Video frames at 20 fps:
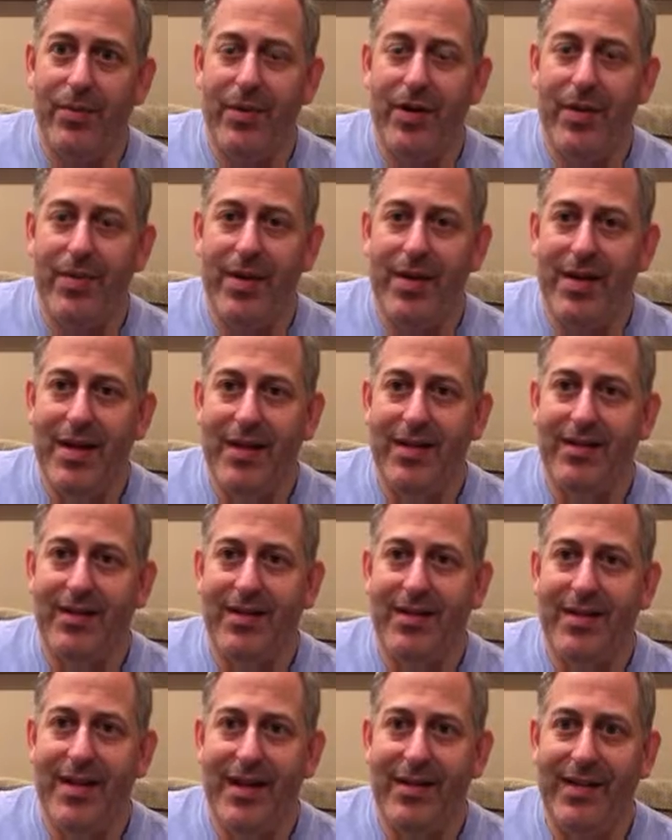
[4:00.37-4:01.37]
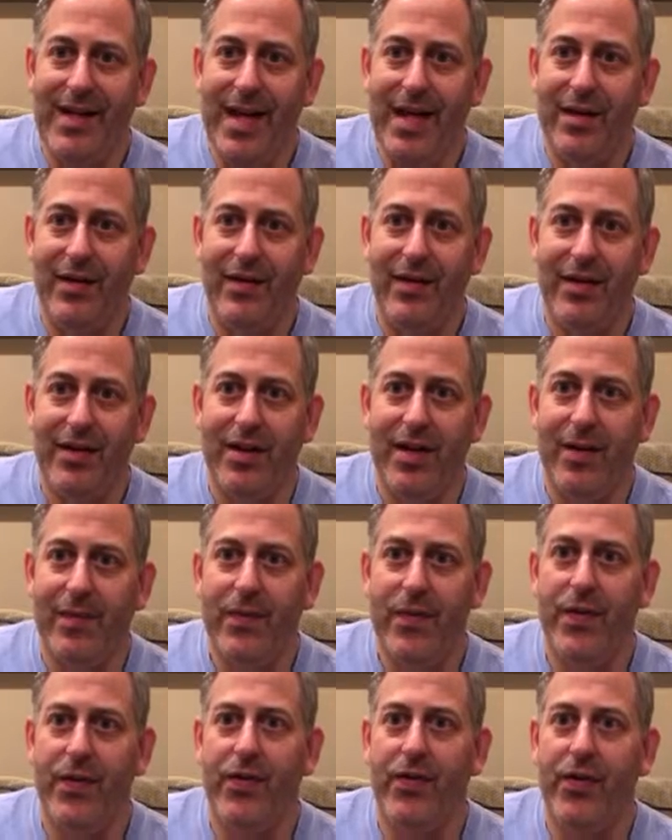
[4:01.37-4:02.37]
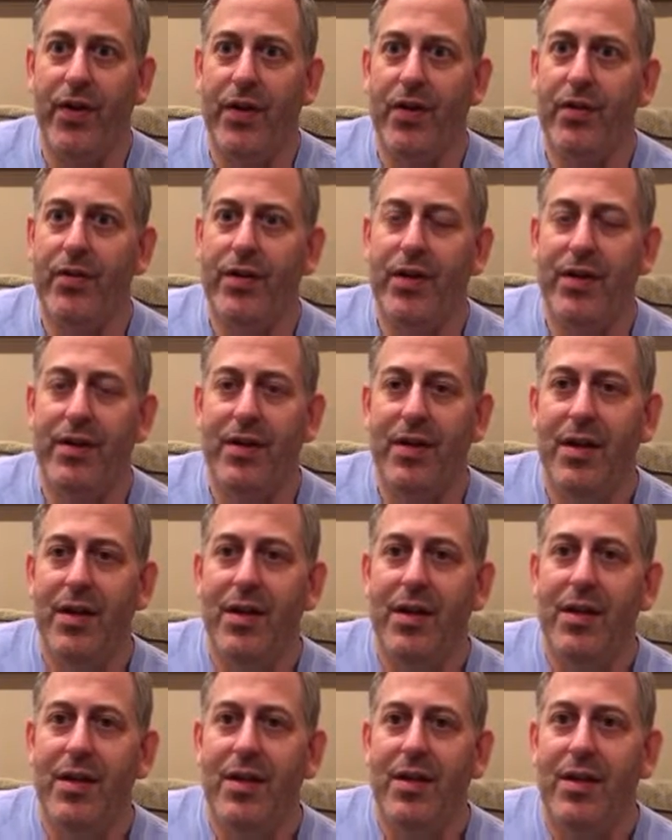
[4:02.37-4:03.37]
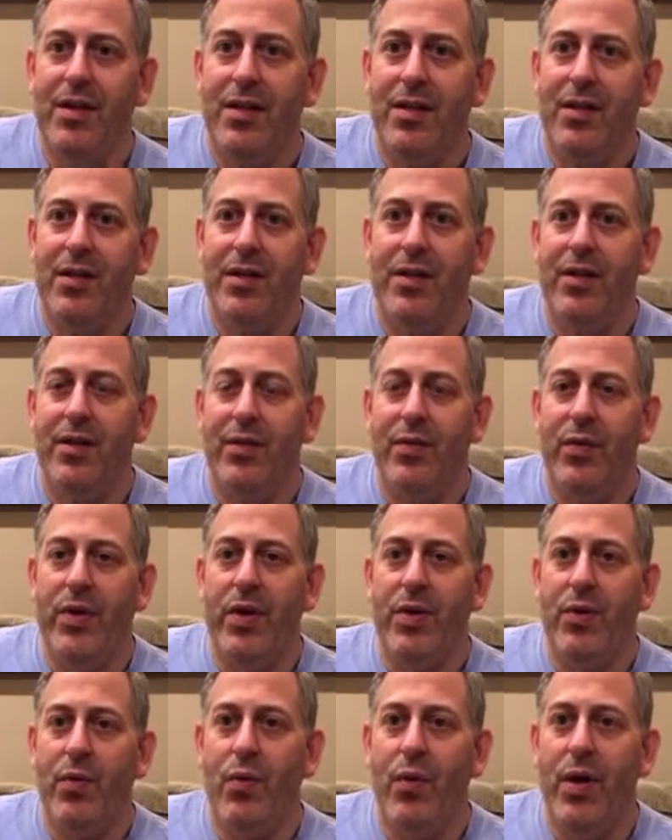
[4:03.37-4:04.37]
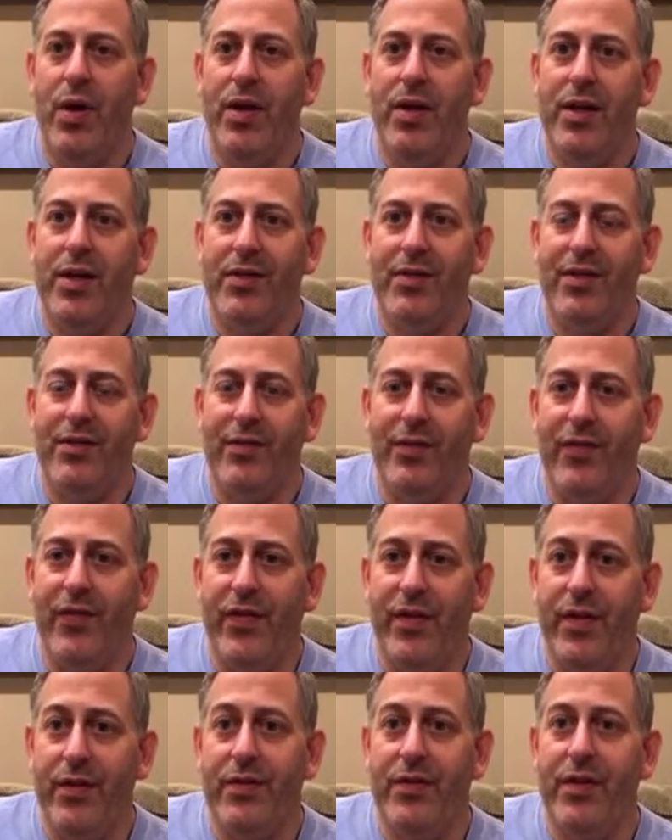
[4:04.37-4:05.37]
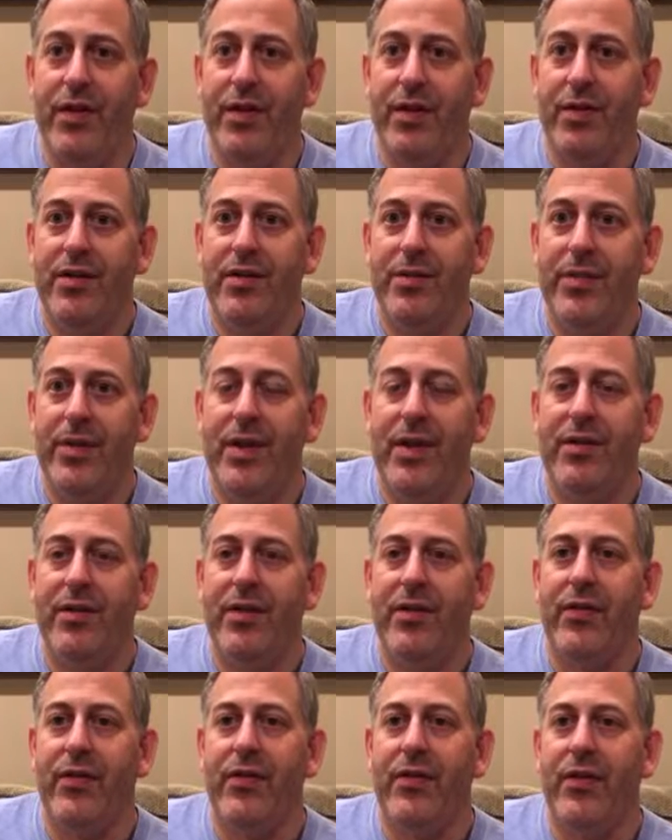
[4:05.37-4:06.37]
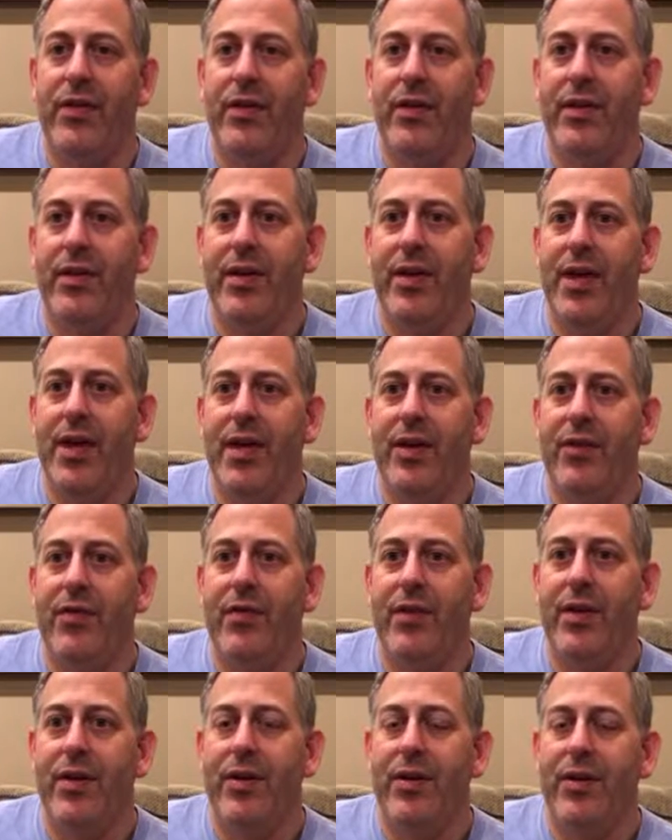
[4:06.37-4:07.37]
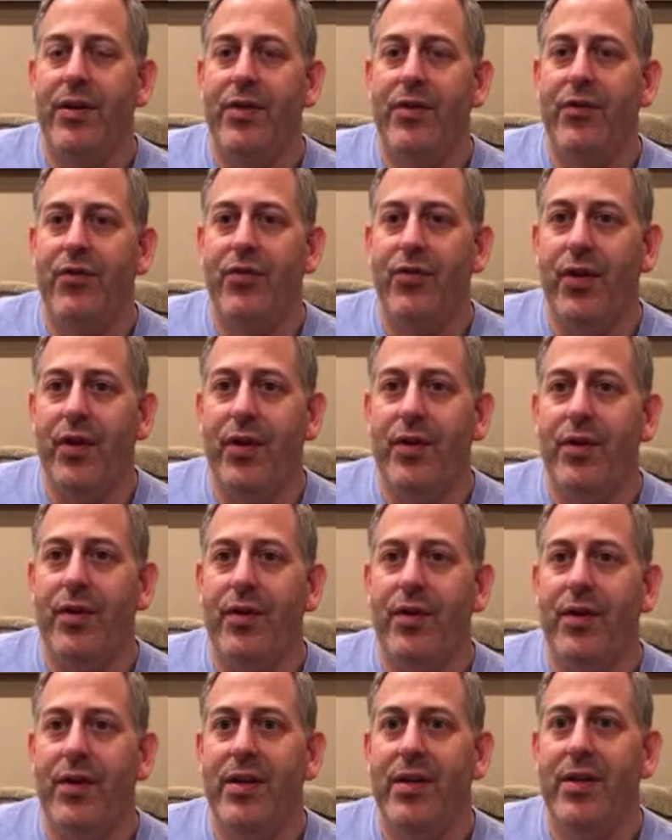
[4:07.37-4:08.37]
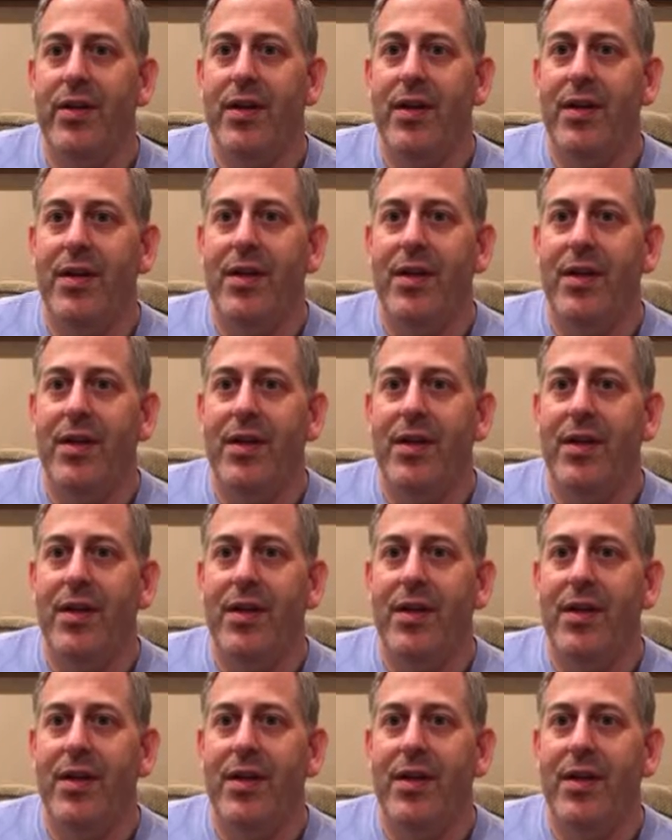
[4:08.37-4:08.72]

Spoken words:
but I mean that's out of our comfort zone, and we don't want, it doesn't feel good to be unnecessarily angry or triggered, and